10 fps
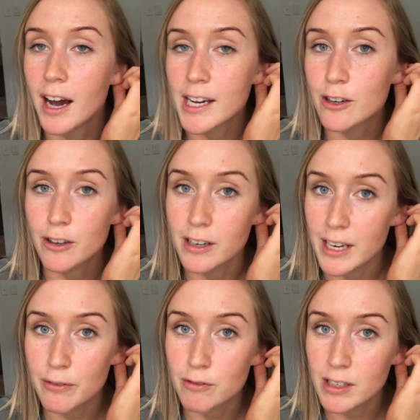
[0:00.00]
I couldn't
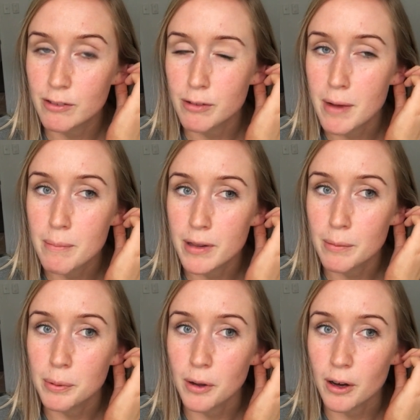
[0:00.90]
even really remember the
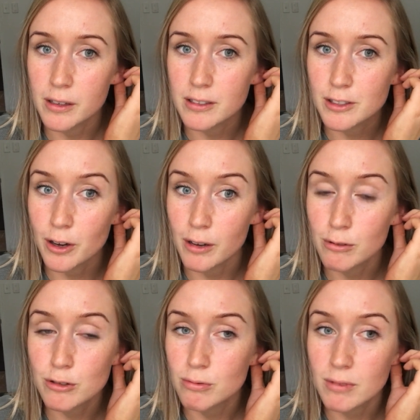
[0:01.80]
plot. So
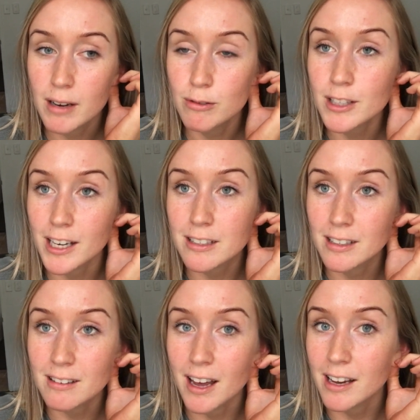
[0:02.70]
it was
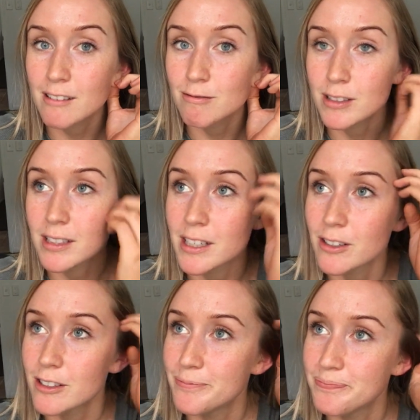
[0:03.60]
actually like really
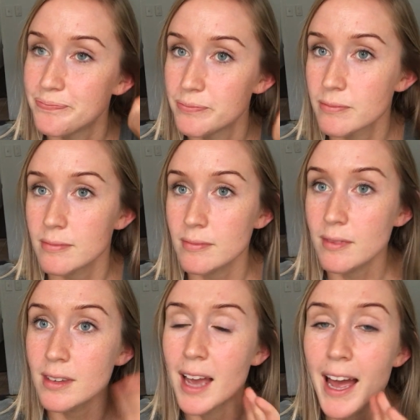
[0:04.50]
good.
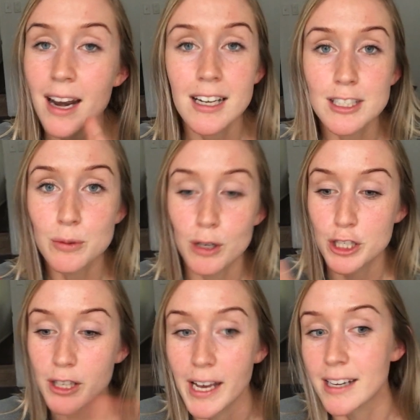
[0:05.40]
And I just
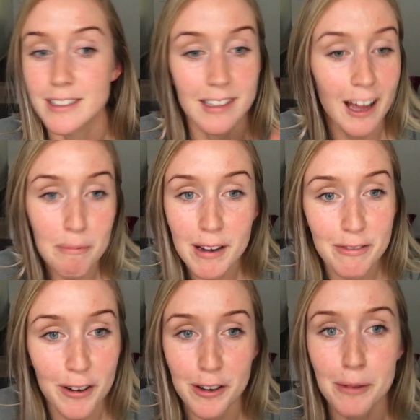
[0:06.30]
watched it, like didn't have my
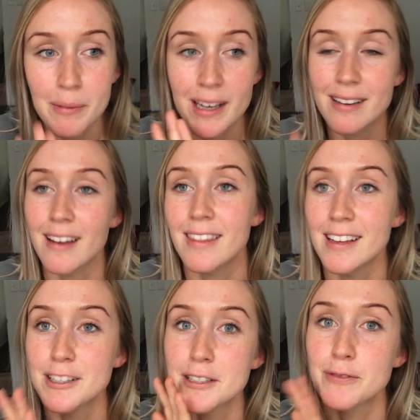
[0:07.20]
phone on me,
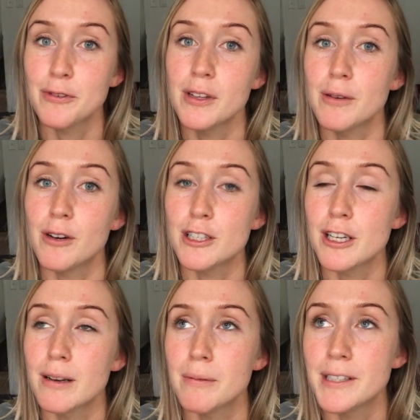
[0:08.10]
nothing, just fully
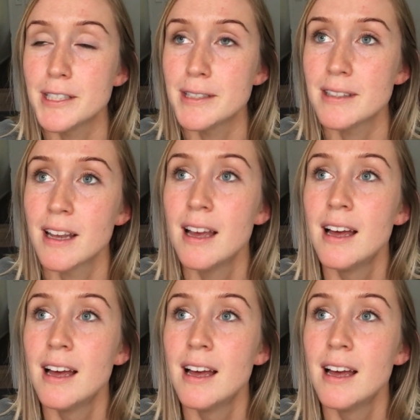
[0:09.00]
watching it, which is